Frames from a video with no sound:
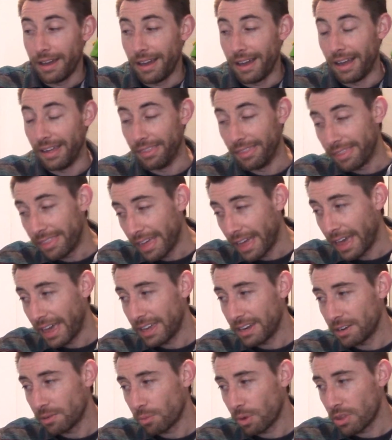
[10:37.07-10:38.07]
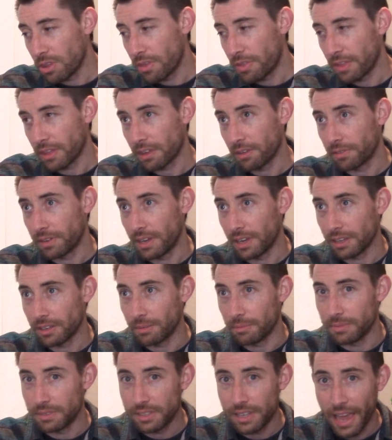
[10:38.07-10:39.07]
And then when you think of
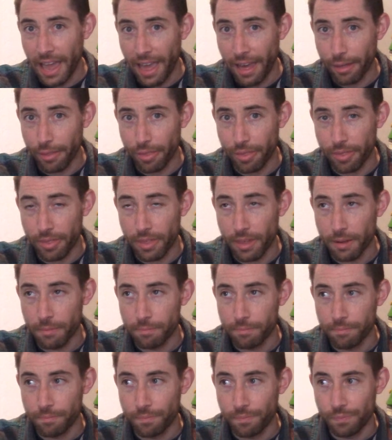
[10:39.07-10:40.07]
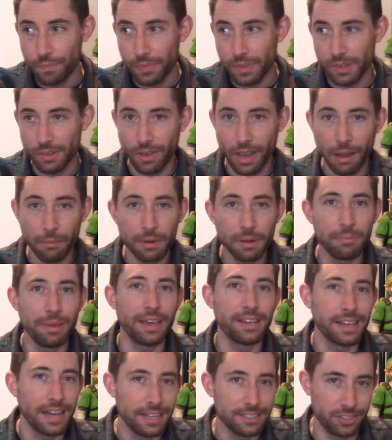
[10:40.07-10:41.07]
Kingdom Death, you know, how many
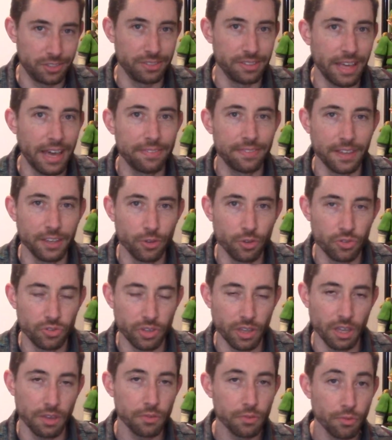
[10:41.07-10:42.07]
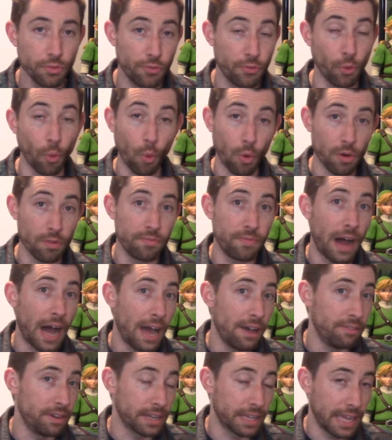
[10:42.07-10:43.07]
bad guys are in that you see? 4 or
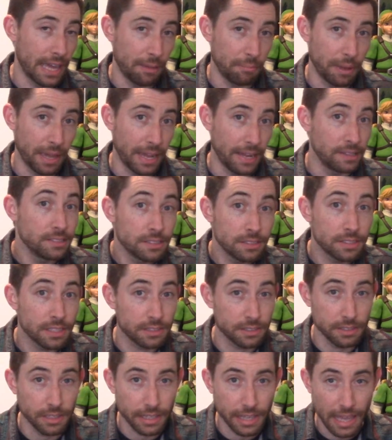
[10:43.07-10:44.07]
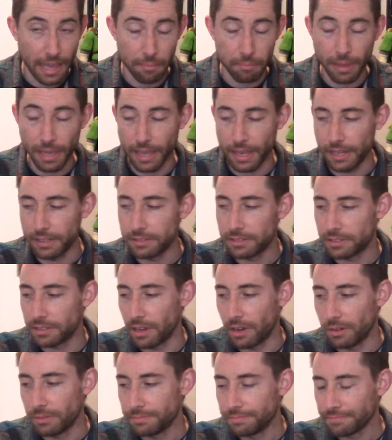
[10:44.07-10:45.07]
5 in a campaign, 6 in a campaign,
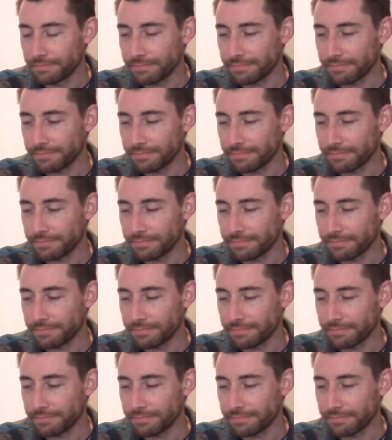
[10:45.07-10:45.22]
so